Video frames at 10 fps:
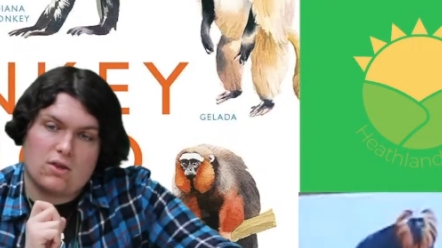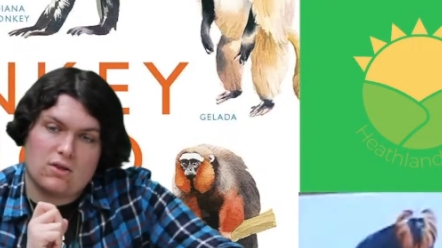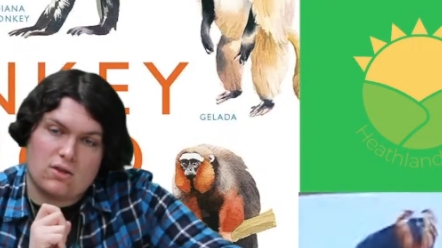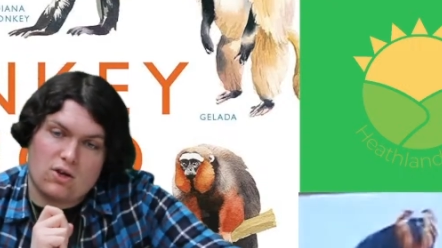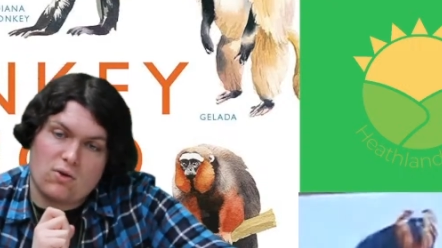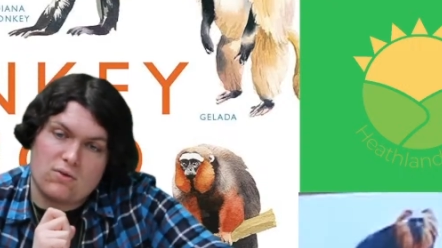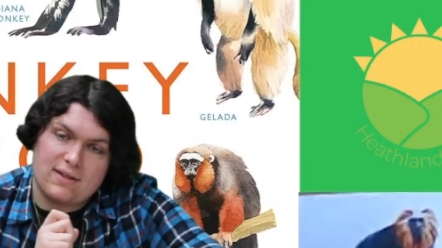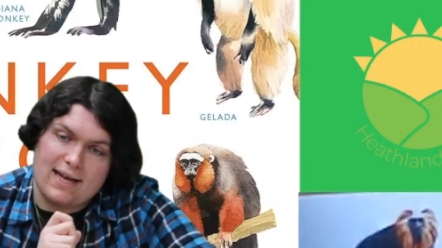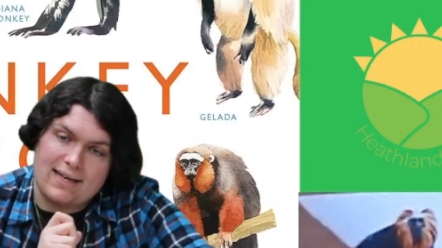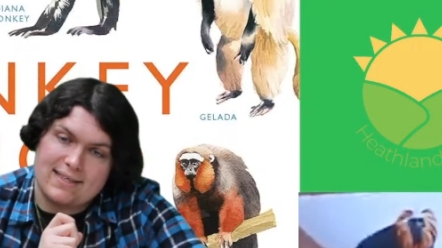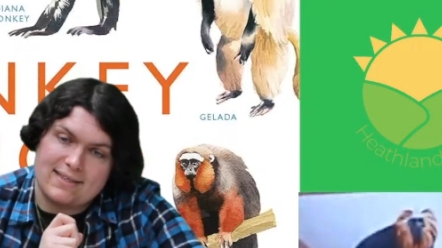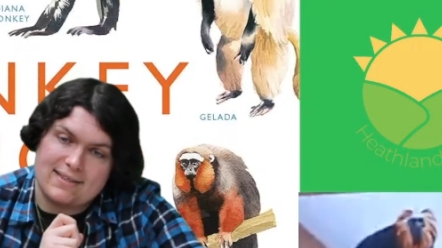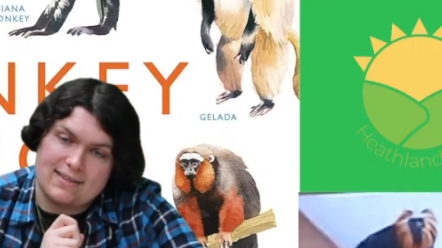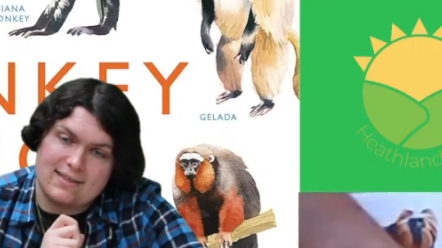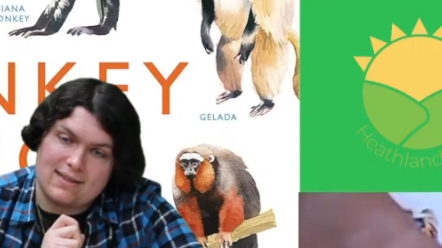The golden-headed
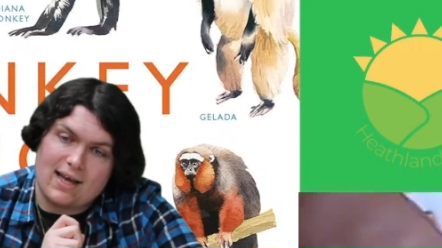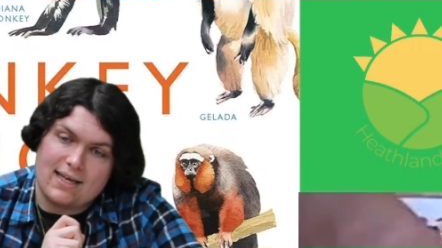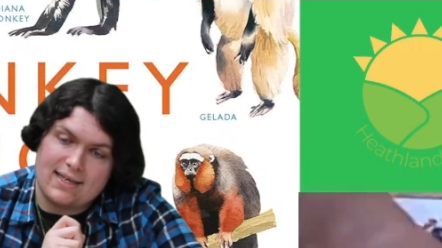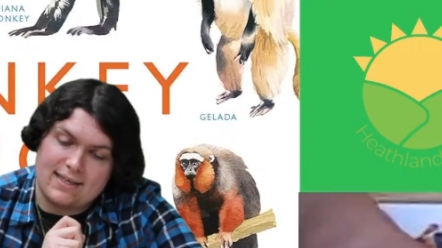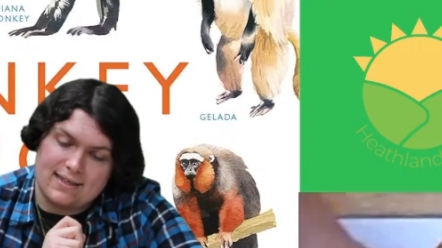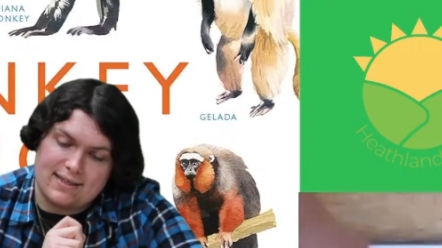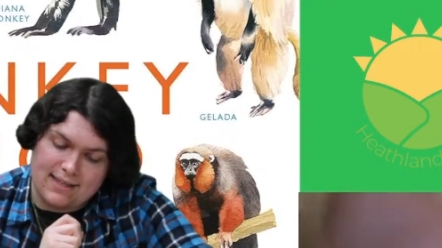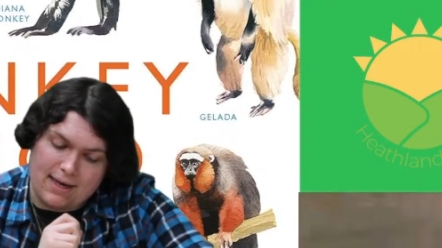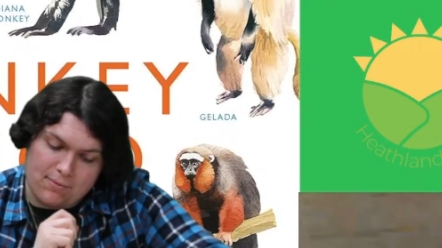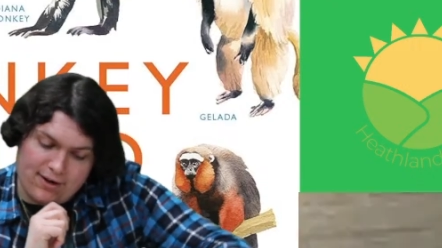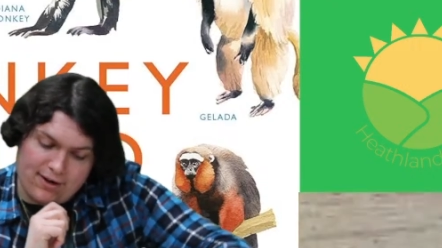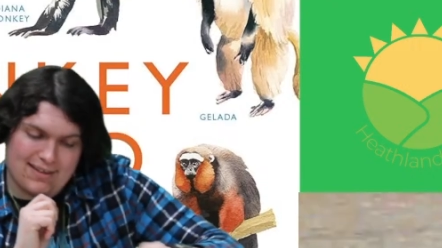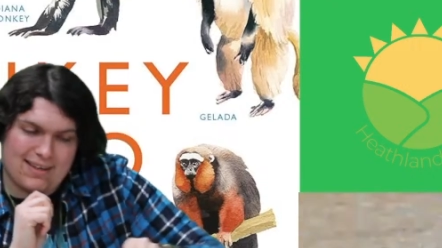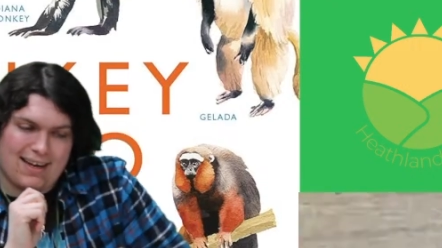lion tamarin.